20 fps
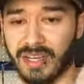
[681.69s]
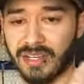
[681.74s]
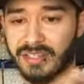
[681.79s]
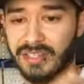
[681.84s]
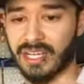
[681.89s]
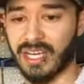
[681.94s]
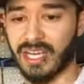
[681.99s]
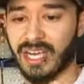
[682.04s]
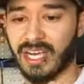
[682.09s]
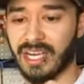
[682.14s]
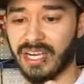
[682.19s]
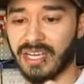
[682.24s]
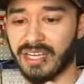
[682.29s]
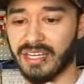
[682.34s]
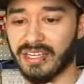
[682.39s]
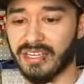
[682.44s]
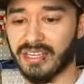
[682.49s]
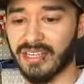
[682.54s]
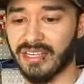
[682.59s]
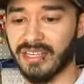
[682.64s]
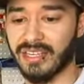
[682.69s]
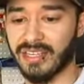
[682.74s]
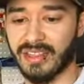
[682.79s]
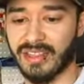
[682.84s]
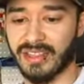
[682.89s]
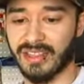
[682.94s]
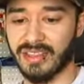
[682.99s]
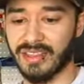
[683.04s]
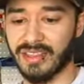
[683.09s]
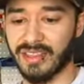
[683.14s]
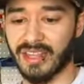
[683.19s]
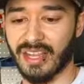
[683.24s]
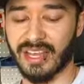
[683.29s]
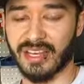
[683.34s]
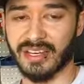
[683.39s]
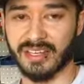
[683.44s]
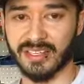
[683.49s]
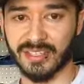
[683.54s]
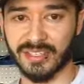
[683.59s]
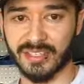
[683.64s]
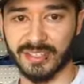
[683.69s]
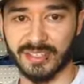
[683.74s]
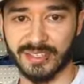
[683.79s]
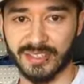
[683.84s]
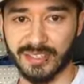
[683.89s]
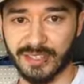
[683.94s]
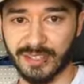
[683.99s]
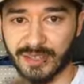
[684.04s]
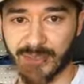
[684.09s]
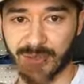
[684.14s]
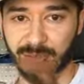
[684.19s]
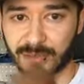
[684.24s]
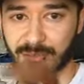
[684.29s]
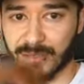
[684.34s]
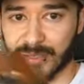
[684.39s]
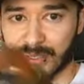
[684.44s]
tied that into the tube.